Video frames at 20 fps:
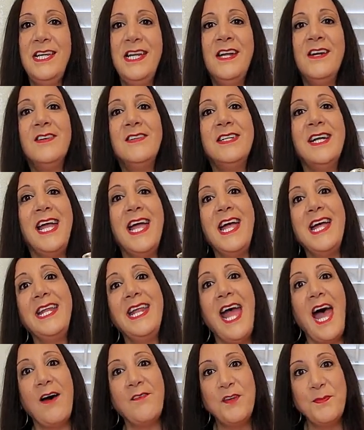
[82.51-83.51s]
here
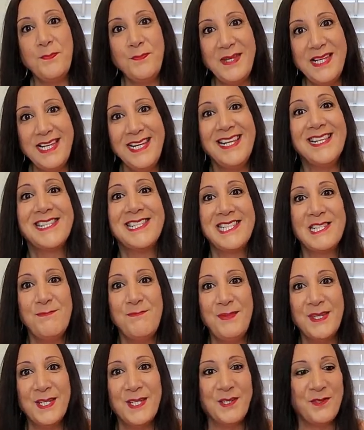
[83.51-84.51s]
and have it be
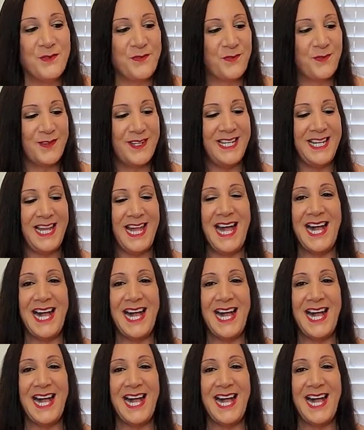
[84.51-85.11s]
spill-free